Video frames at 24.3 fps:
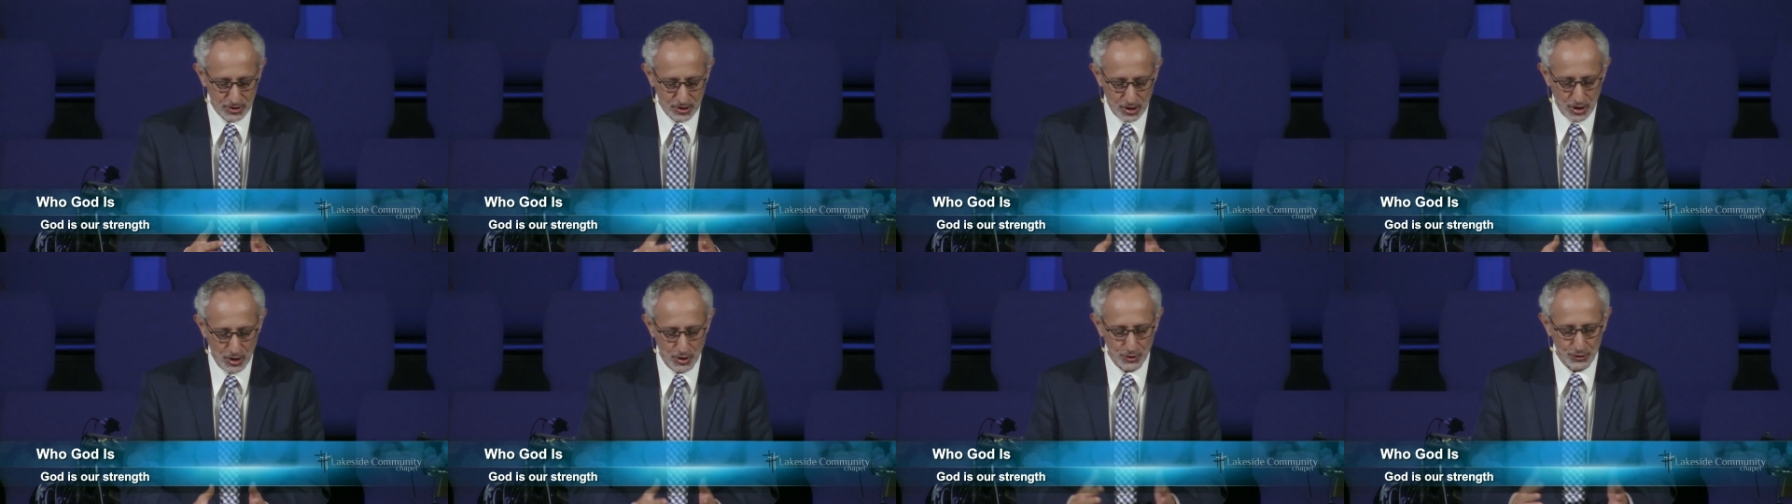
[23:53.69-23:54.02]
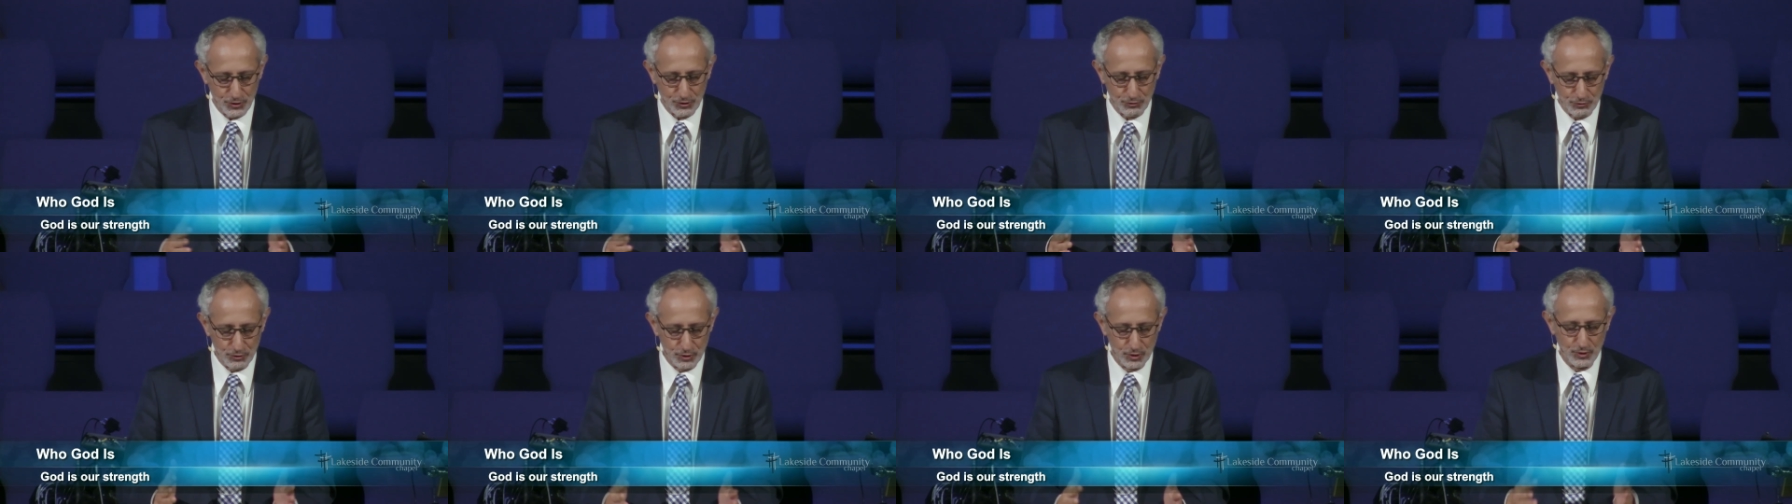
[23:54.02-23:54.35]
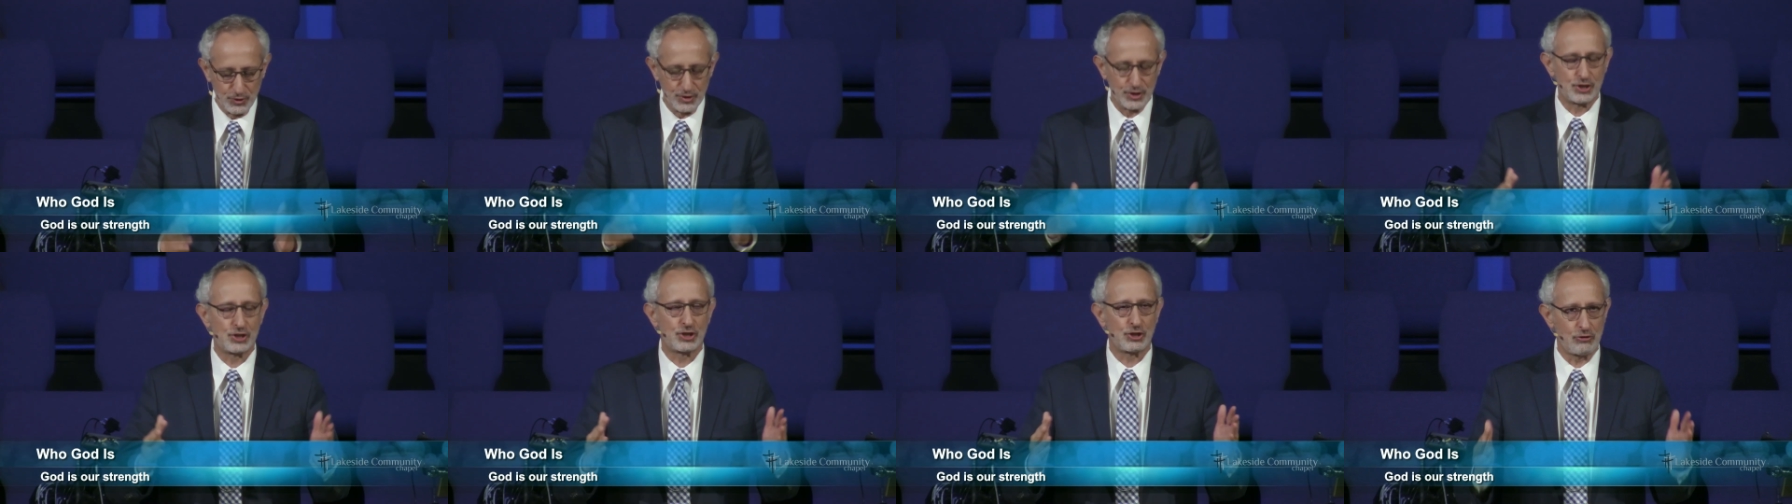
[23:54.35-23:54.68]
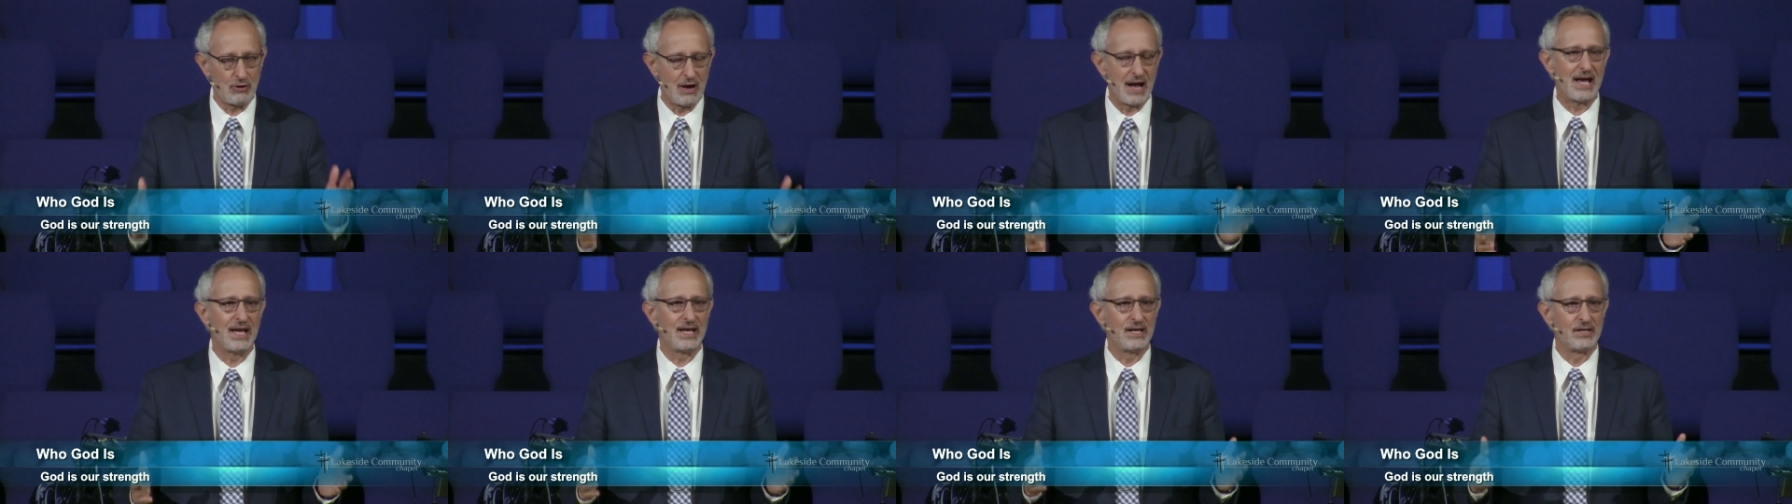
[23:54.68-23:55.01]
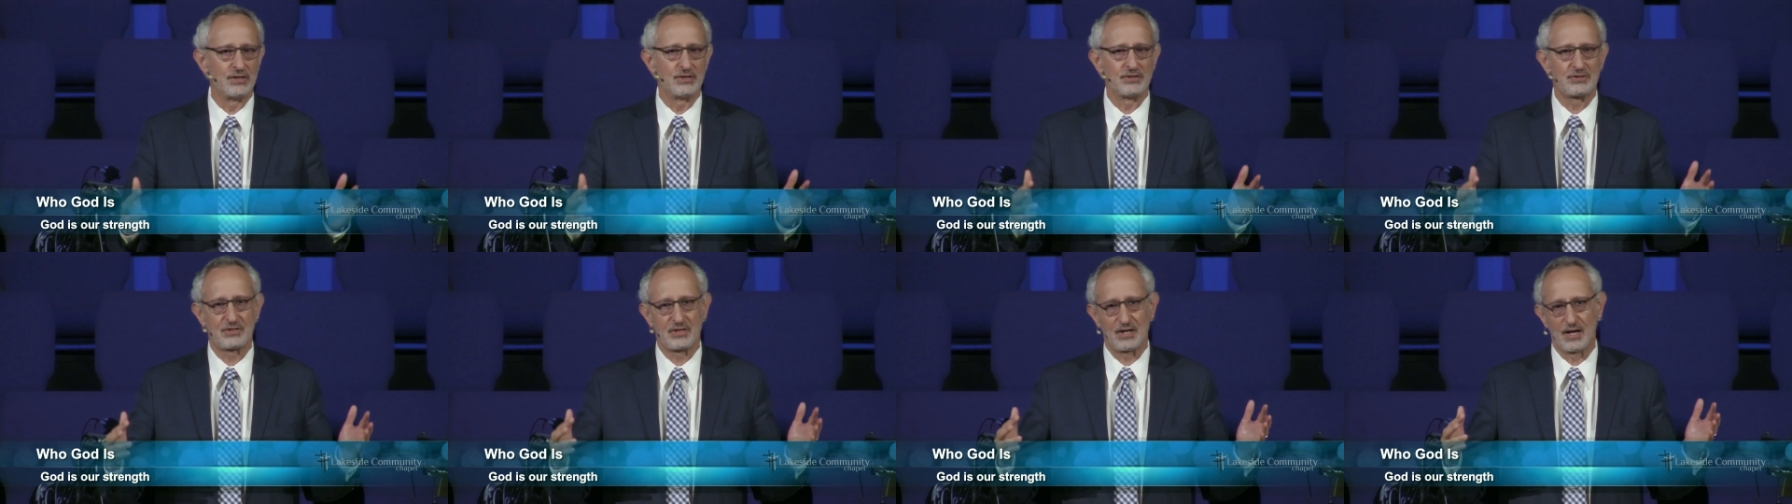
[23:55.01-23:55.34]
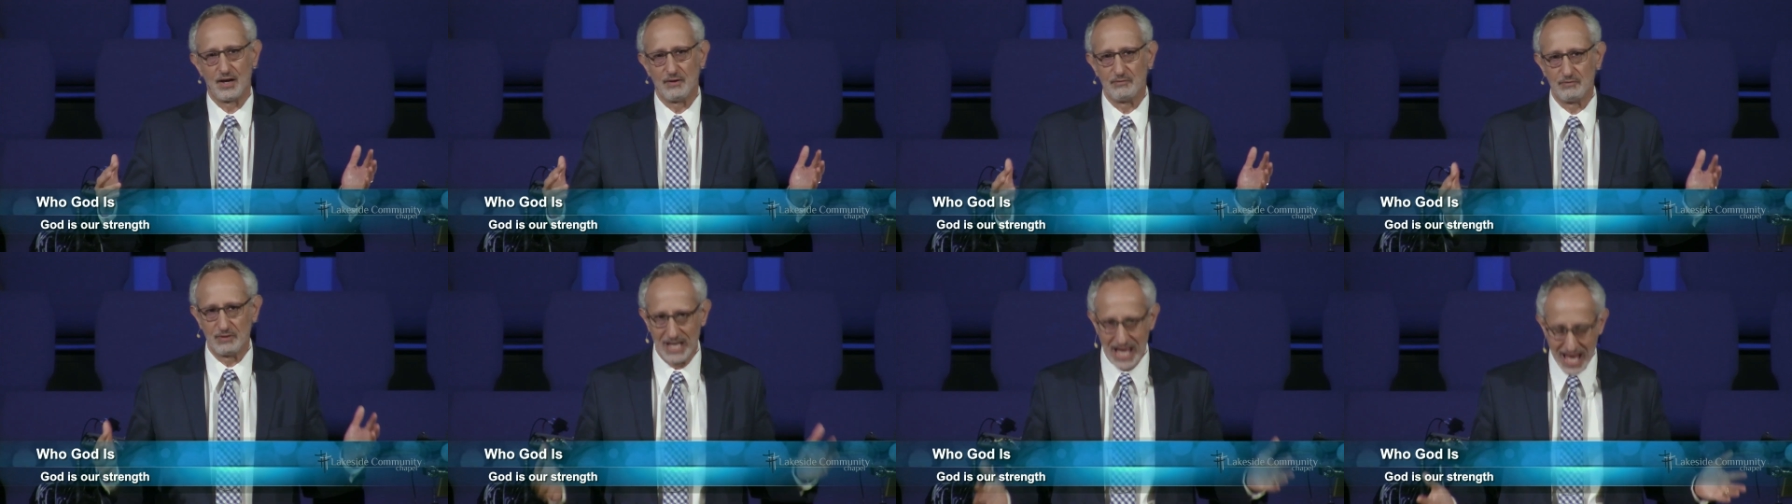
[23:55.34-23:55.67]
to go through the trials
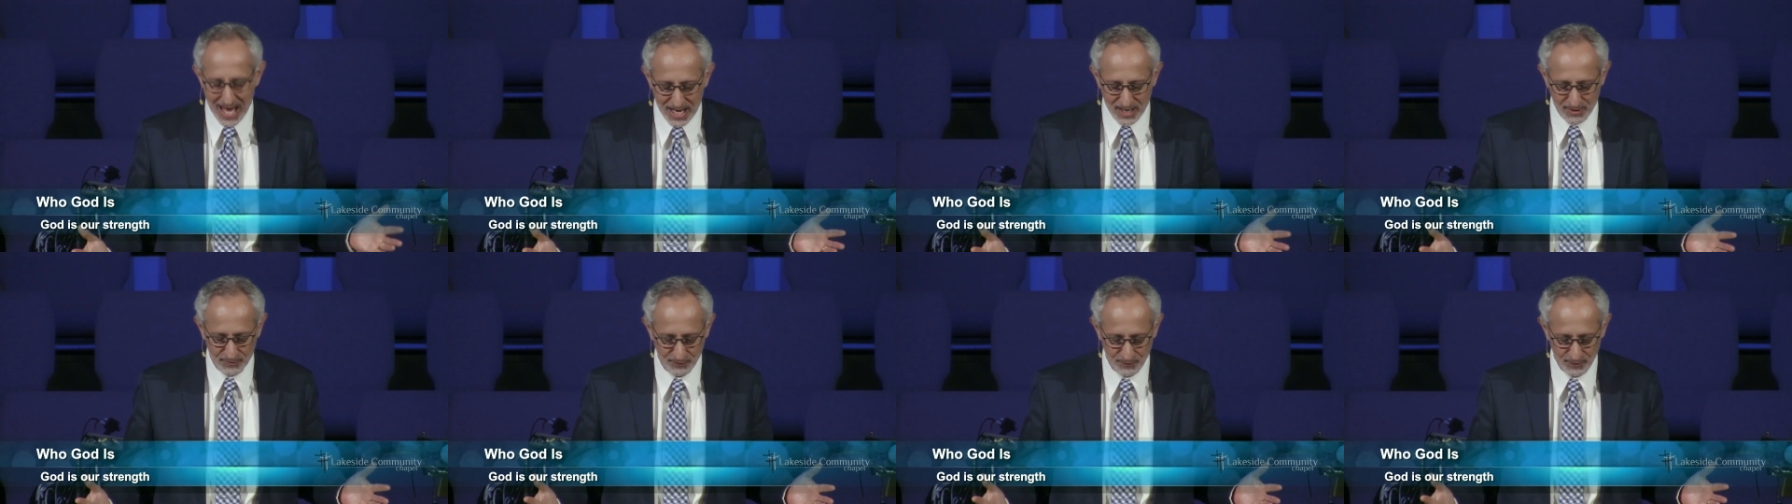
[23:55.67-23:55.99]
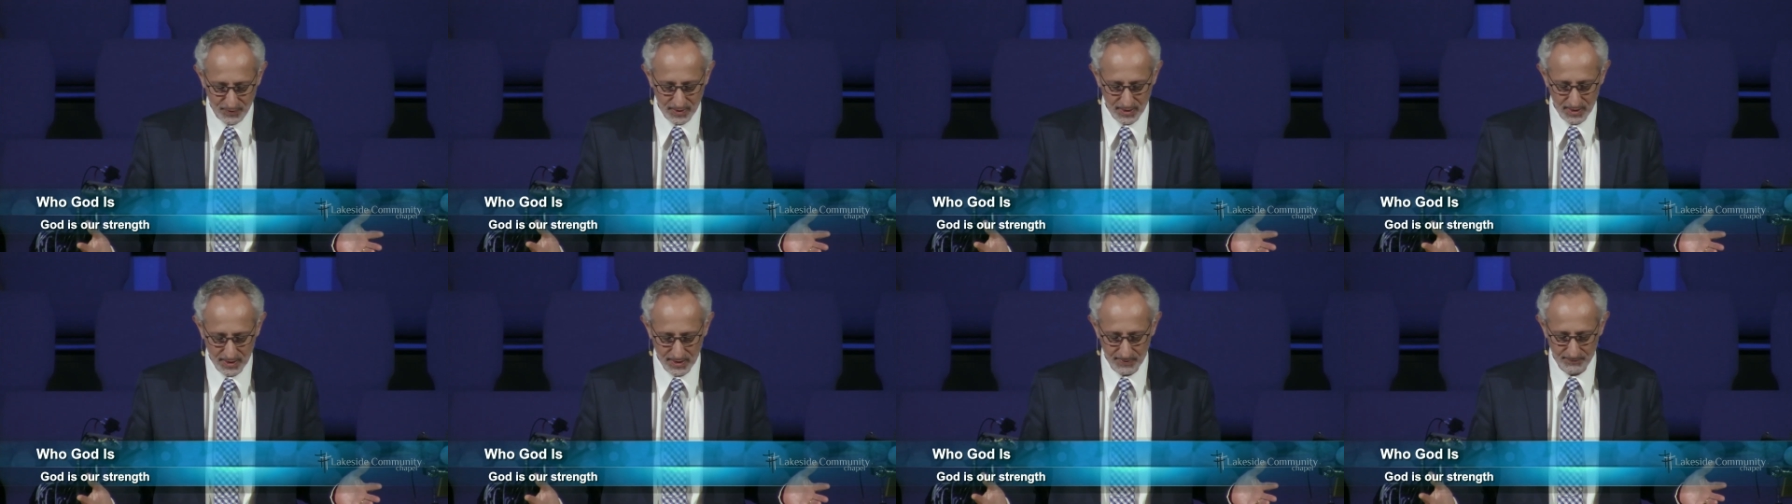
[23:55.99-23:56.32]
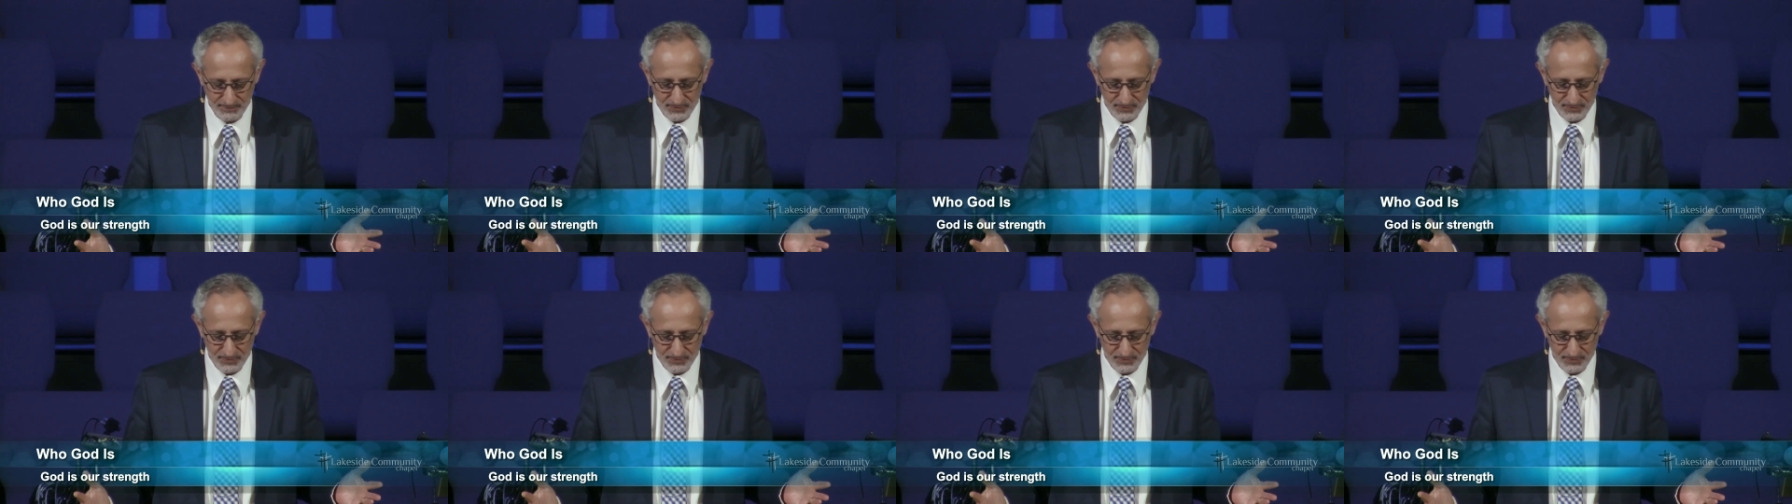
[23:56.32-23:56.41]
of life.